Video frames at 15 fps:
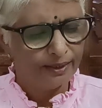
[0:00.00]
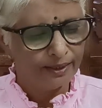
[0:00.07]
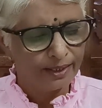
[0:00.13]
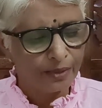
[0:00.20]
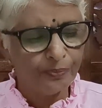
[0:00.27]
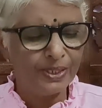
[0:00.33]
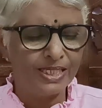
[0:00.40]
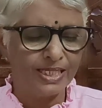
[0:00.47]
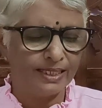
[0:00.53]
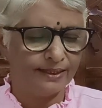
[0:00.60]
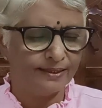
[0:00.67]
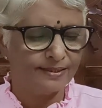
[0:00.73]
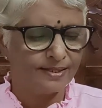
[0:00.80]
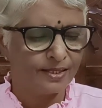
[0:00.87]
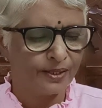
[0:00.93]
repeating
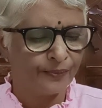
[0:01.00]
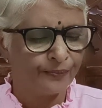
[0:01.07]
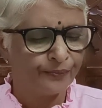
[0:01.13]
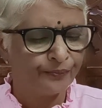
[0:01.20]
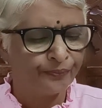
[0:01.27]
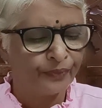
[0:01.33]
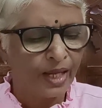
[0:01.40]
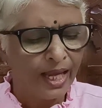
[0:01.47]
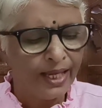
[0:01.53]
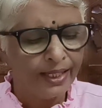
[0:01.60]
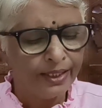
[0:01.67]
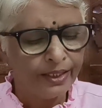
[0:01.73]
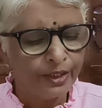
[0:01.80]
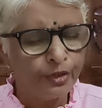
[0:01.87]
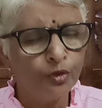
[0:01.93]
it.
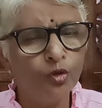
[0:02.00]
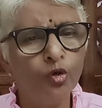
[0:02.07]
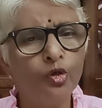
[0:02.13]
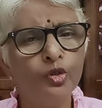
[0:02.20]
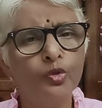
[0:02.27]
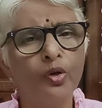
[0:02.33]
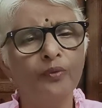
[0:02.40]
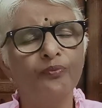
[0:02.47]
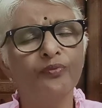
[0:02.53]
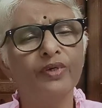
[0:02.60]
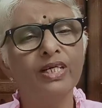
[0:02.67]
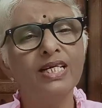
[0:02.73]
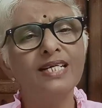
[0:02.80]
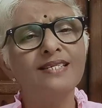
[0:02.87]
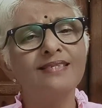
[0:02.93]
And your
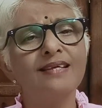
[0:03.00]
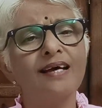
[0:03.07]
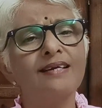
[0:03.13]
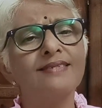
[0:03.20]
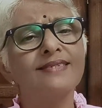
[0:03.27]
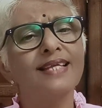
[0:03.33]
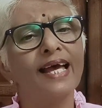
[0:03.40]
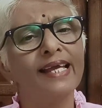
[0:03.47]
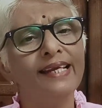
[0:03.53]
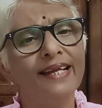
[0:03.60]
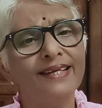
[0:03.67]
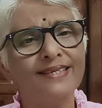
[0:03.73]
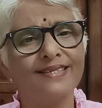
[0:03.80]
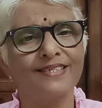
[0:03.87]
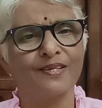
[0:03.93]
words are
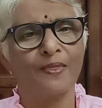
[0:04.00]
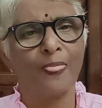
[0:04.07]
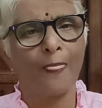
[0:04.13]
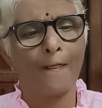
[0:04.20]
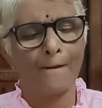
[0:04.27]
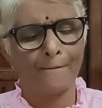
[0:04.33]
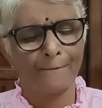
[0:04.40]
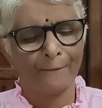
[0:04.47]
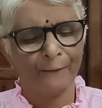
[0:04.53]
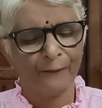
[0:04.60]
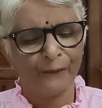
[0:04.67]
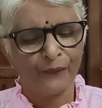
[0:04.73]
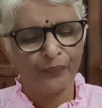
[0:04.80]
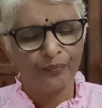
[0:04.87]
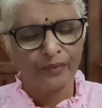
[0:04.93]
silent,
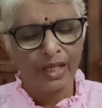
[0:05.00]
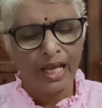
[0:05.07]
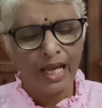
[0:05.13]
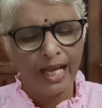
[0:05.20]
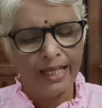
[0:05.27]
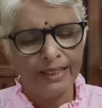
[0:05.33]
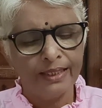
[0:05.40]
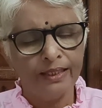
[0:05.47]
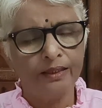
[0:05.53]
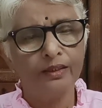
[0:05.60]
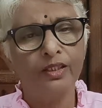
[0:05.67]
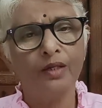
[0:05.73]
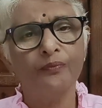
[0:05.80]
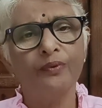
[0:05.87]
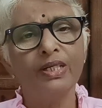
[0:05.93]
and
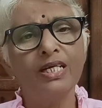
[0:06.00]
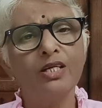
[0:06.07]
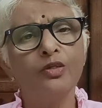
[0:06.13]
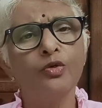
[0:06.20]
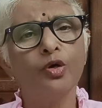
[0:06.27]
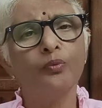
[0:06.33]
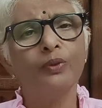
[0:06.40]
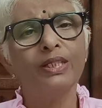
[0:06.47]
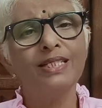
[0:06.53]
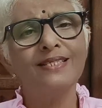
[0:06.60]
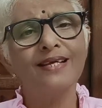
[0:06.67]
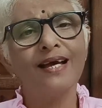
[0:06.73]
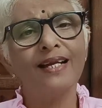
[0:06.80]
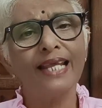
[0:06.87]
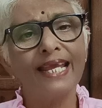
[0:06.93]
your words
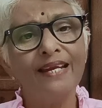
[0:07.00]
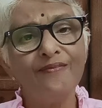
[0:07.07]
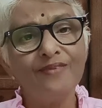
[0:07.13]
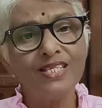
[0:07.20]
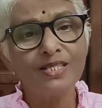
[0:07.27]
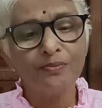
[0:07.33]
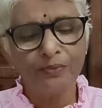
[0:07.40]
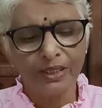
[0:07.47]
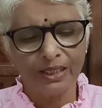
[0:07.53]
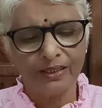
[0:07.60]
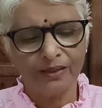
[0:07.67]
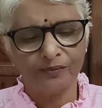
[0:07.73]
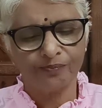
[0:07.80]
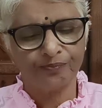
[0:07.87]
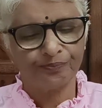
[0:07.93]
are
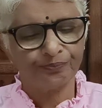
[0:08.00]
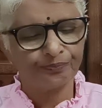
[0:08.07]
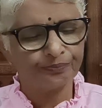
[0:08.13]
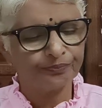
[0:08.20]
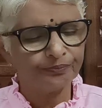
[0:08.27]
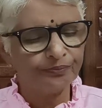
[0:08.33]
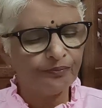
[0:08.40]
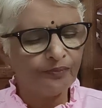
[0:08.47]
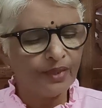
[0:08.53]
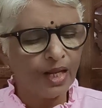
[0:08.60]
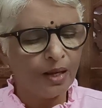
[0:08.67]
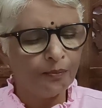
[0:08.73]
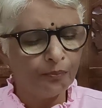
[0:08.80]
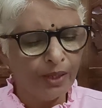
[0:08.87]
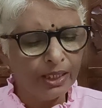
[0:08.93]
invisible,
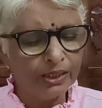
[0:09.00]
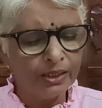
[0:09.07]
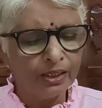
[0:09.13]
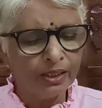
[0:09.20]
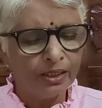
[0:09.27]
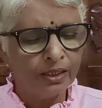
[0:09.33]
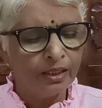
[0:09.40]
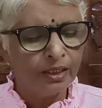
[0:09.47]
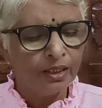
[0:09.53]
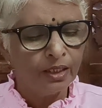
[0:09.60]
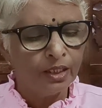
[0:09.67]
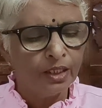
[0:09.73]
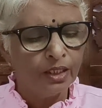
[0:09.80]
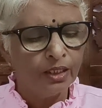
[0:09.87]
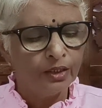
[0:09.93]
but
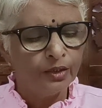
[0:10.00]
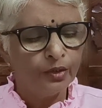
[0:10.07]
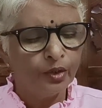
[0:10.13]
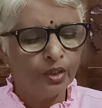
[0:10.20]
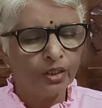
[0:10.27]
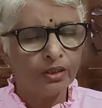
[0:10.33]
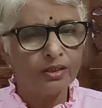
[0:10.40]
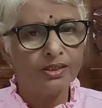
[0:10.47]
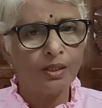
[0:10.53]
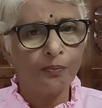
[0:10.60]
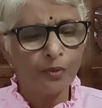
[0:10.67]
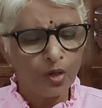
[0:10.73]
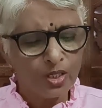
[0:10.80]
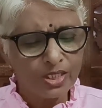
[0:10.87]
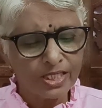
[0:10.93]
your
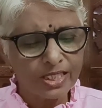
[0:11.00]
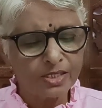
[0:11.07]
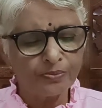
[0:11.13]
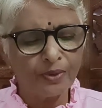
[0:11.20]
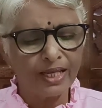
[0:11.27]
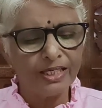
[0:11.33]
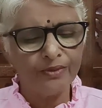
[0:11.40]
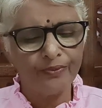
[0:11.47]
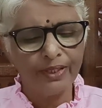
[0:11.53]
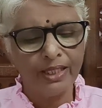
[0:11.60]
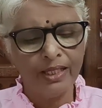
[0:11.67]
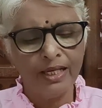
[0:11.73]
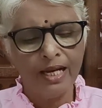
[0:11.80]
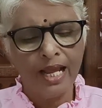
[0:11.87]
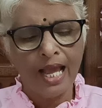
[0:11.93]
subconscious mind
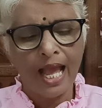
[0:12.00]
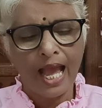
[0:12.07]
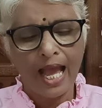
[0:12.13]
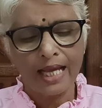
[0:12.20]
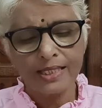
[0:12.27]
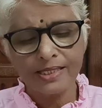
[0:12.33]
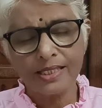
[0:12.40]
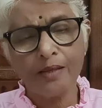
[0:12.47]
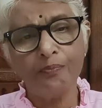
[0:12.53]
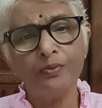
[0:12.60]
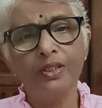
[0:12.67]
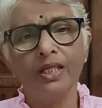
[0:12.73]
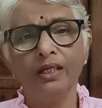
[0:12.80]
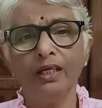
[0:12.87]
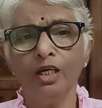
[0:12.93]
will
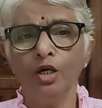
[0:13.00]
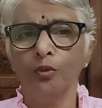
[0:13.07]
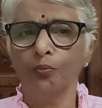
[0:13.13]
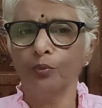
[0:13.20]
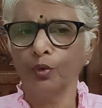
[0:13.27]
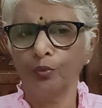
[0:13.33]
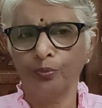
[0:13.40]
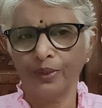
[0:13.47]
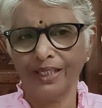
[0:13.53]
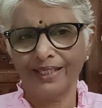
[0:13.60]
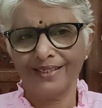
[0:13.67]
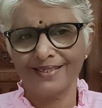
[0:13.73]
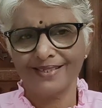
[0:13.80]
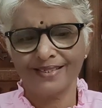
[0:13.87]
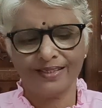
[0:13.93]
accept the
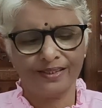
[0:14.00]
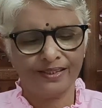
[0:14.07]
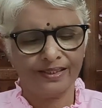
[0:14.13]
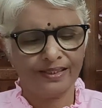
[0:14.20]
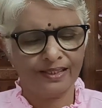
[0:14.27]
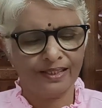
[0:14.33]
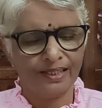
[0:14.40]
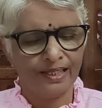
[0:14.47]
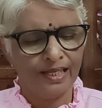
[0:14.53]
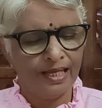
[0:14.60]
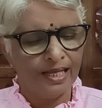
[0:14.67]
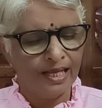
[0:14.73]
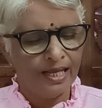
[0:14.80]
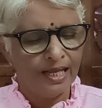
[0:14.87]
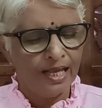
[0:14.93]
blueprint.
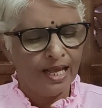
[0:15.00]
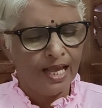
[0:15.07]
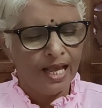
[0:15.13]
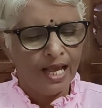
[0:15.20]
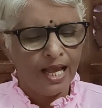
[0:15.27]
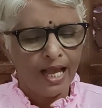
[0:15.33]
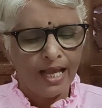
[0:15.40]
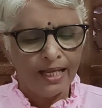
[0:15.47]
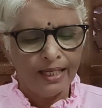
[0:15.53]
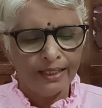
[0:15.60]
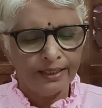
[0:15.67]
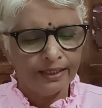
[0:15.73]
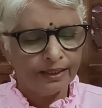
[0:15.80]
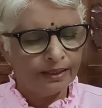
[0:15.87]
And